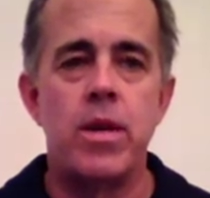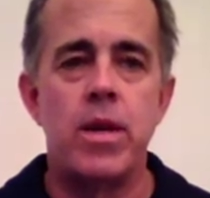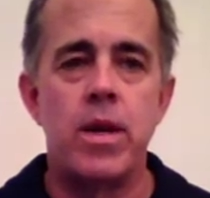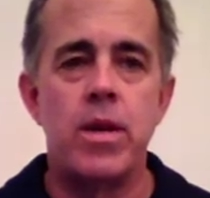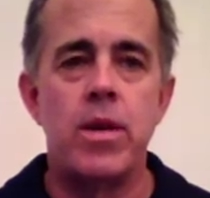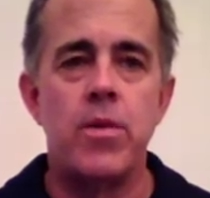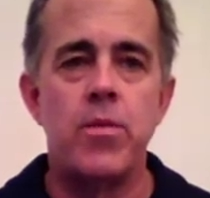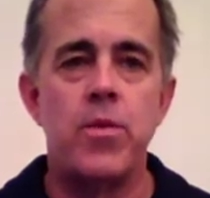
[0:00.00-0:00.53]
And I'll
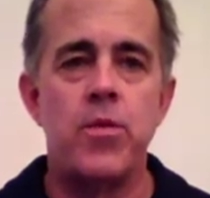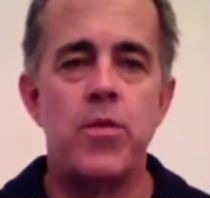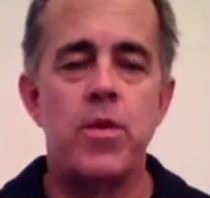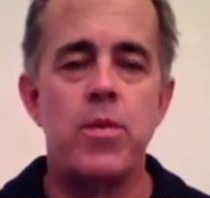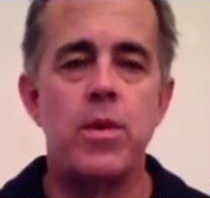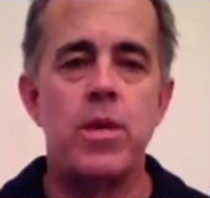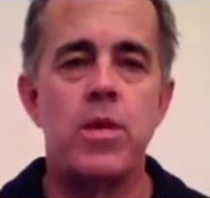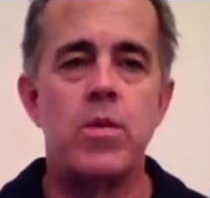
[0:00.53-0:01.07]
help you
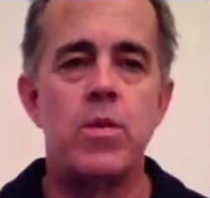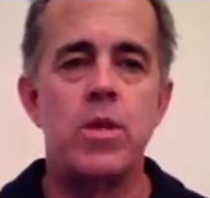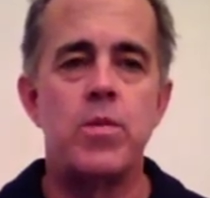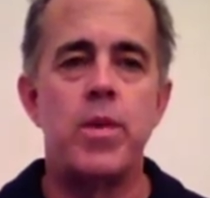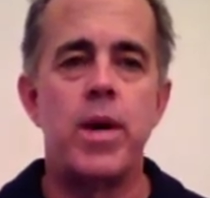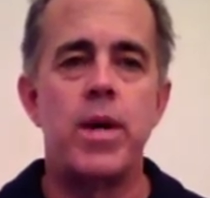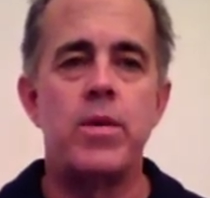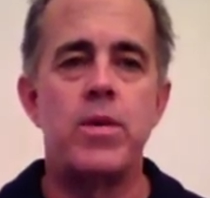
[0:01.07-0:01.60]
formulate the
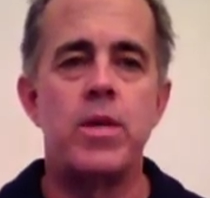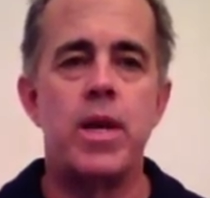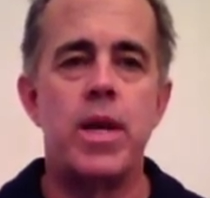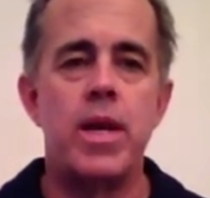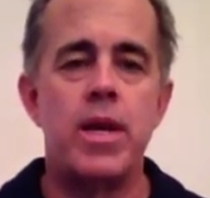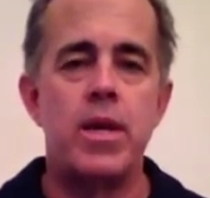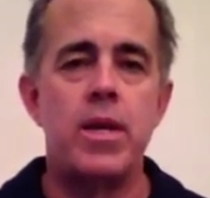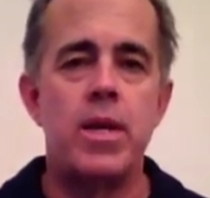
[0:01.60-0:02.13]
response
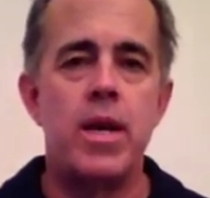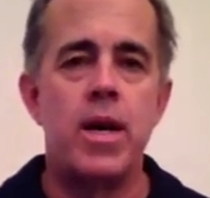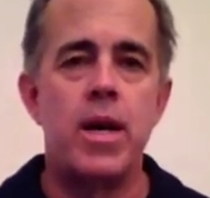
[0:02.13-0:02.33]
and